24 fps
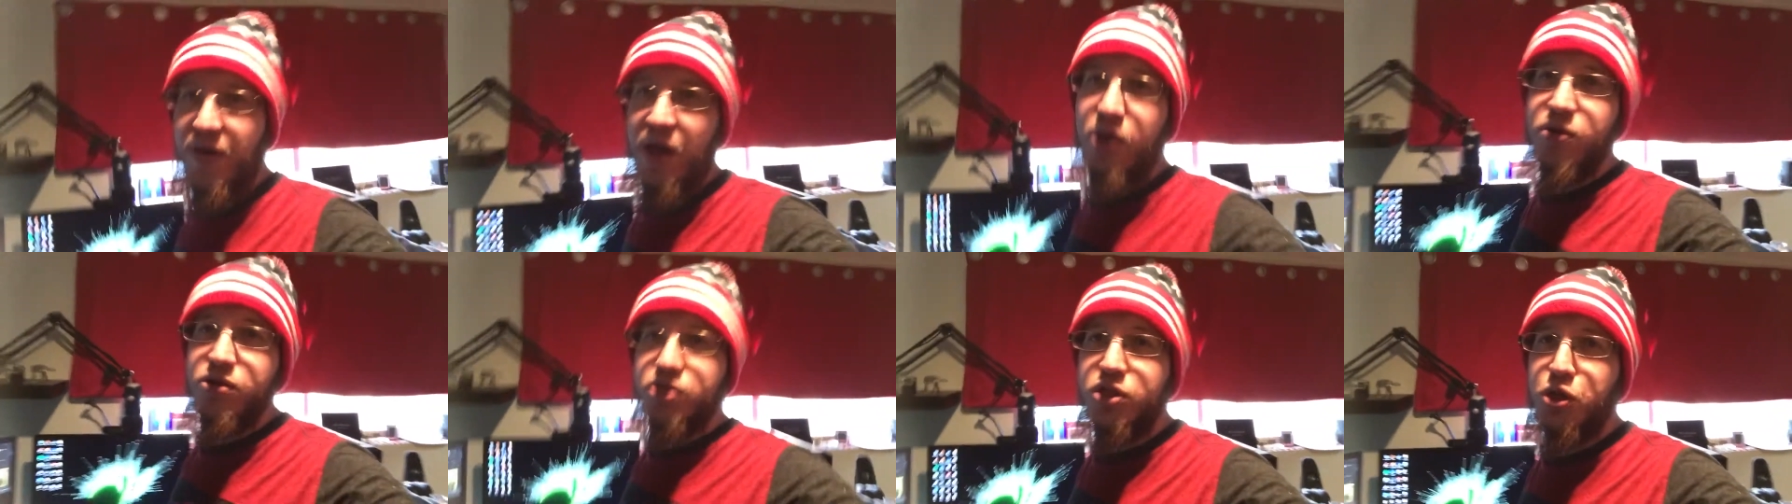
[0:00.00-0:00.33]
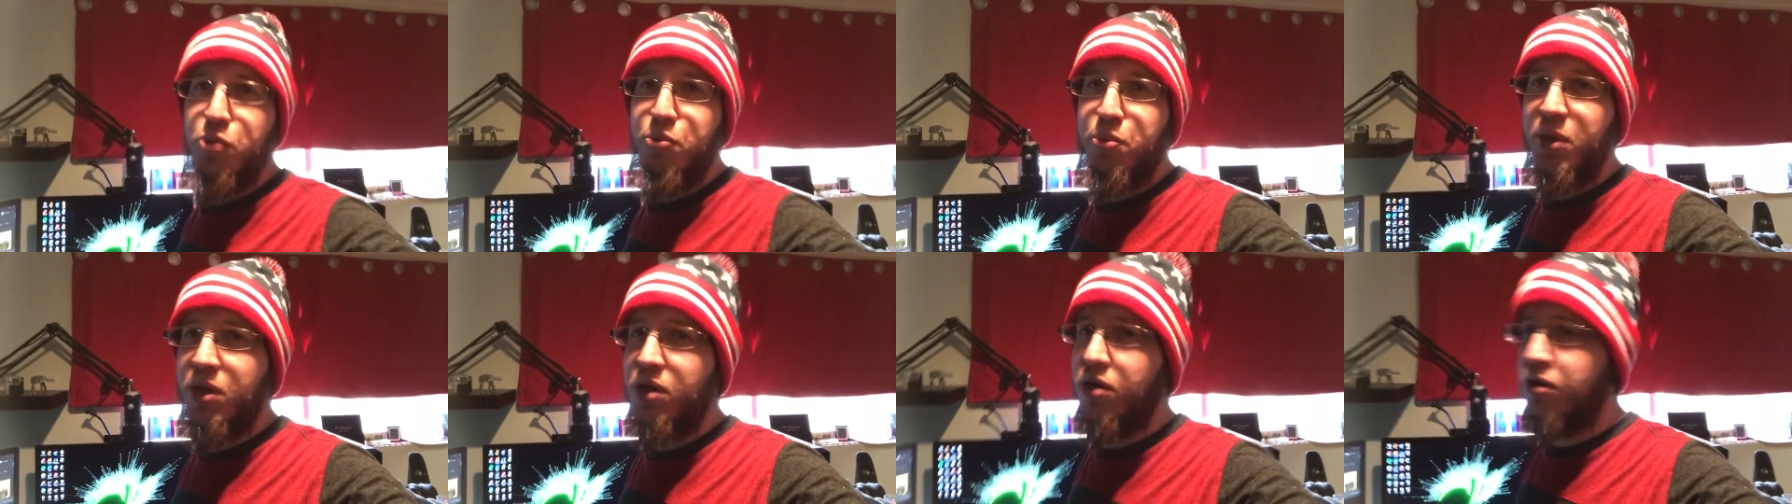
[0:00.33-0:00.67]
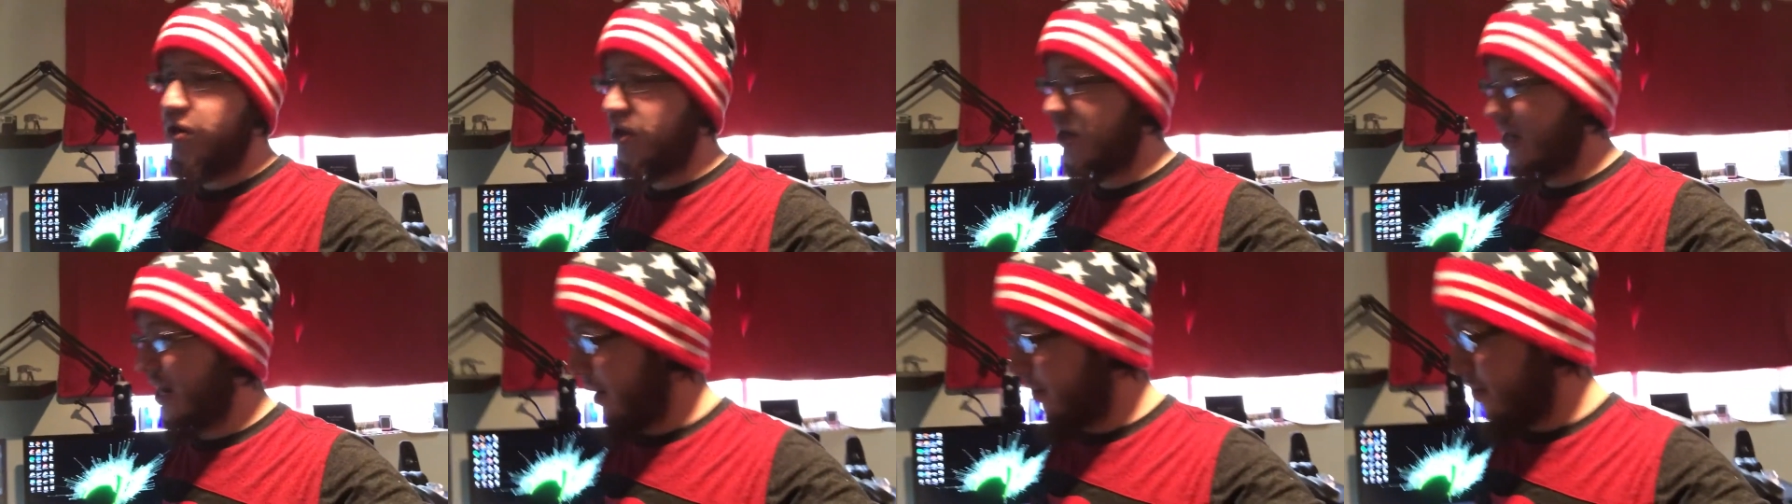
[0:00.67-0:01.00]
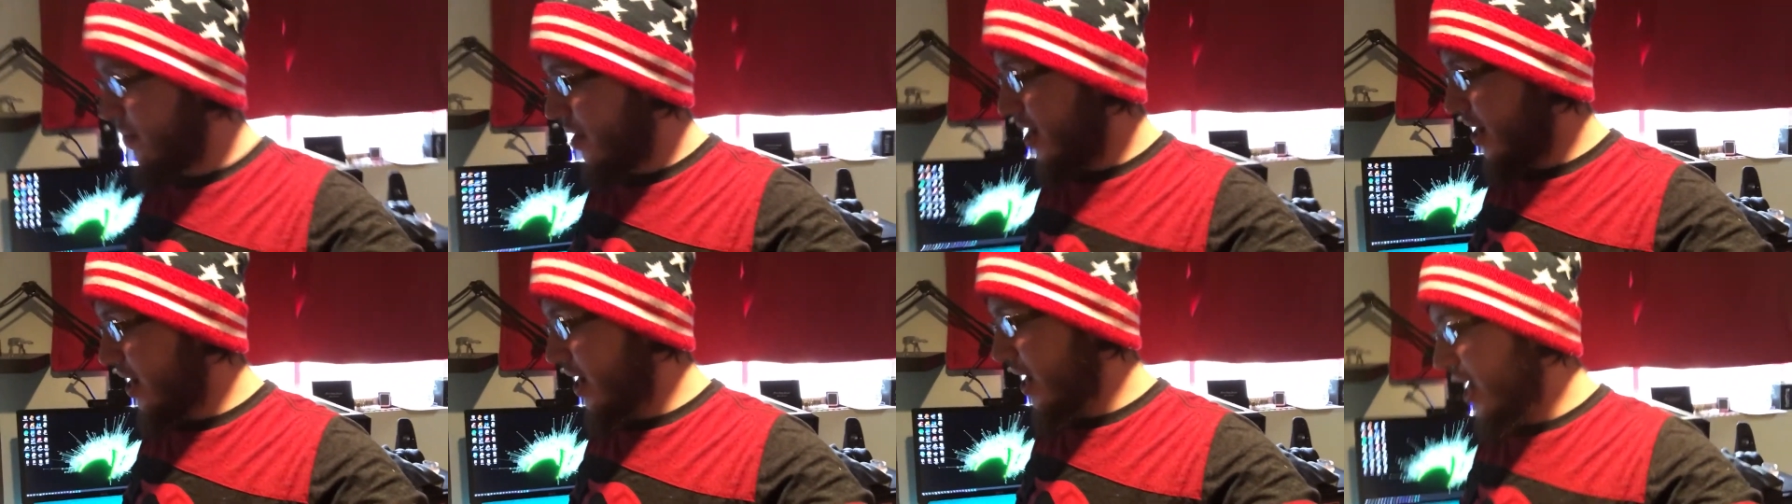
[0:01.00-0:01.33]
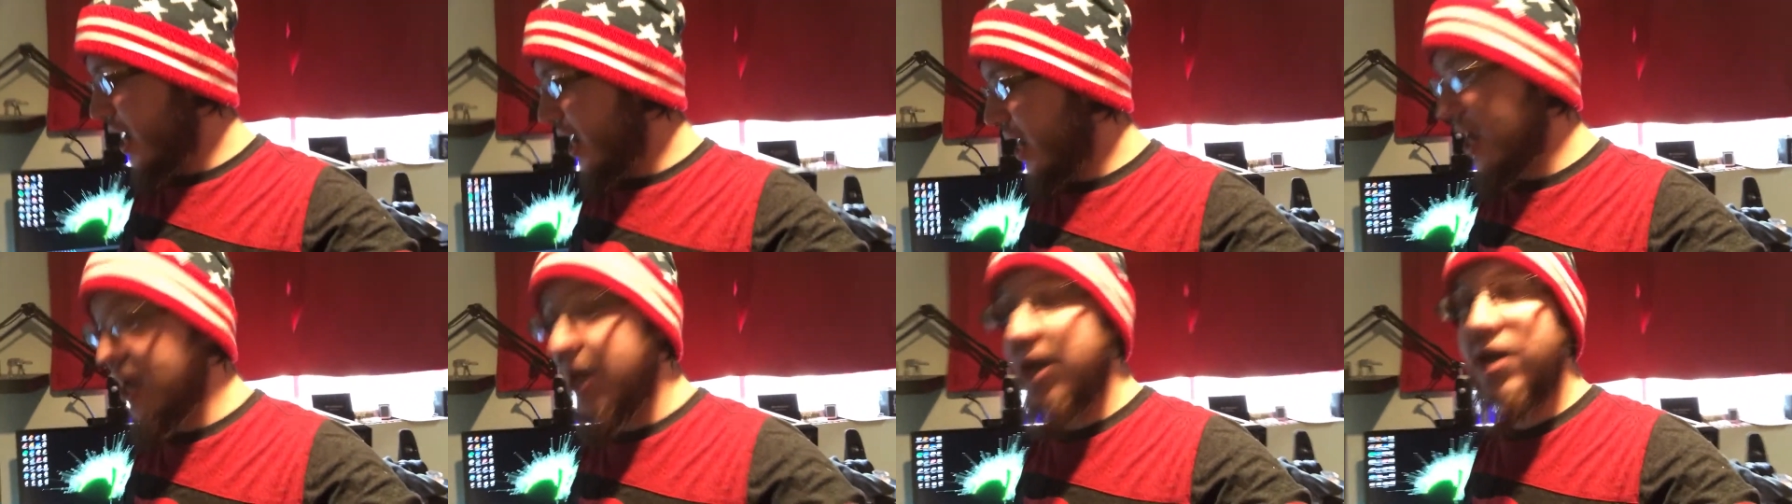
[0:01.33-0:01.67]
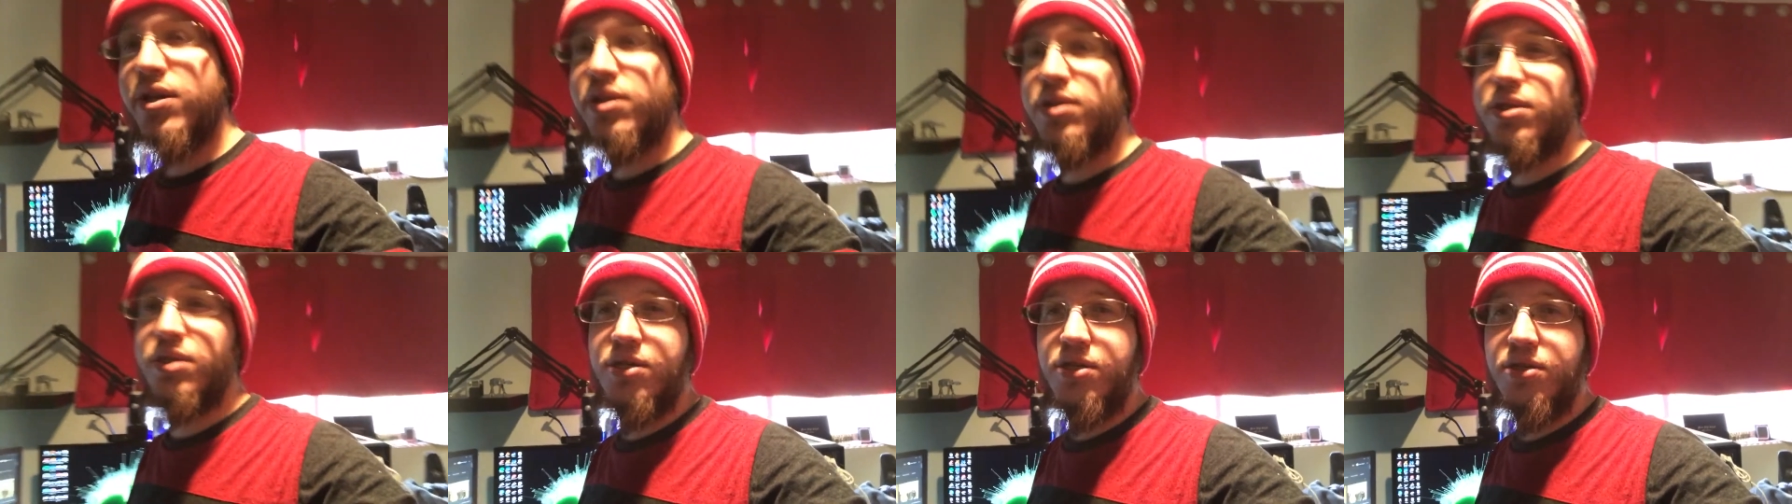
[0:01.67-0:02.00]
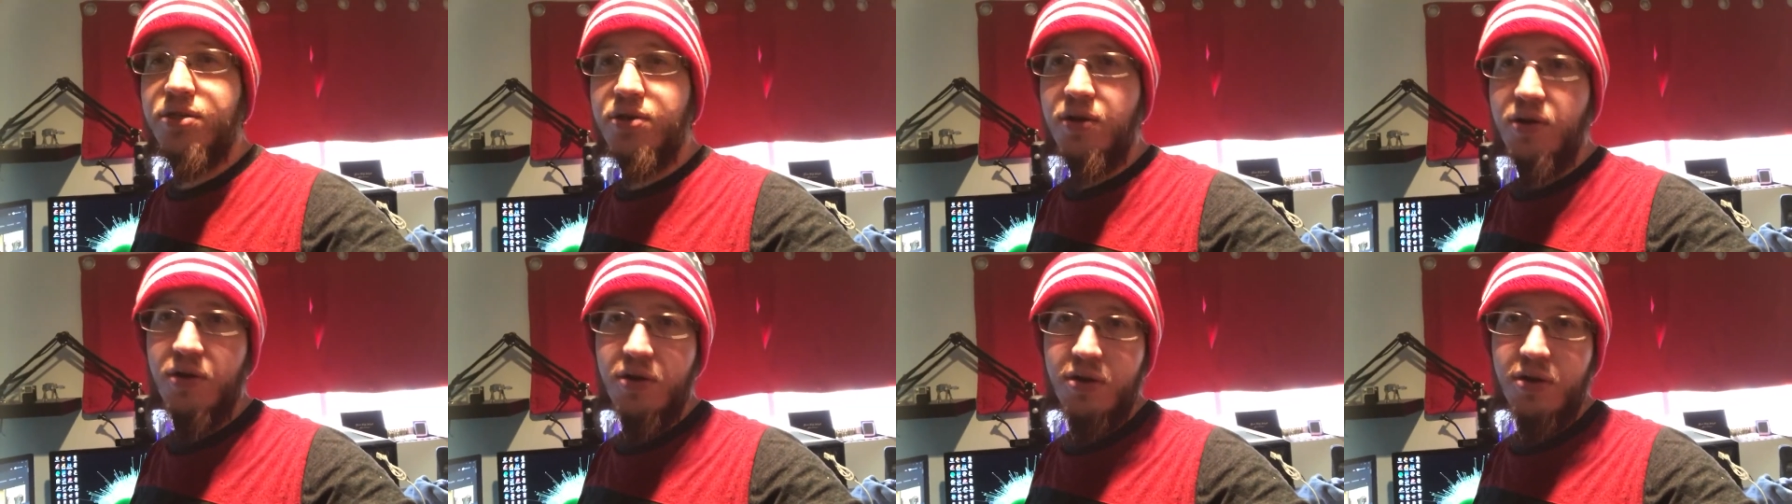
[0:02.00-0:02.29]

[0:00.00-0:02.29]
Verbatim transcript: hours to build and my hands